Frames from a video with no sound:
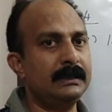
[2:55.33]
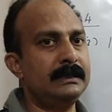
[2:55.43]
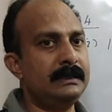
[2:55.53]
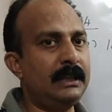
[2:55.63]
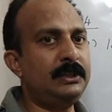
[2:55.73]

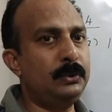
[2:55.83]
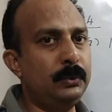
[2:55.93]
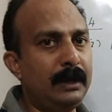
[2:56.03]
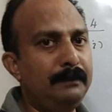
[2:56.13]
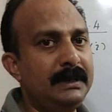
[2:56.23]
such
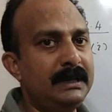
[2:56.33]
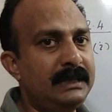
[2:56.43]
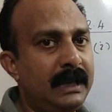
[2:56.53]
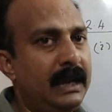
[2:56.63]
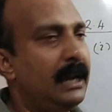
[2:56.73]
two
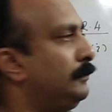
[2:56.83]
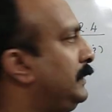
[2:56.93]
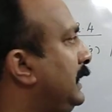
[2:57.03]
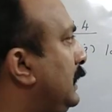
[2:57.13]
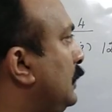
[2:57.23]
numbers A and
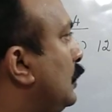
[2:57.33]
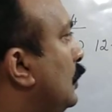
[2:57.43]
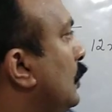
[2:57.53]
B,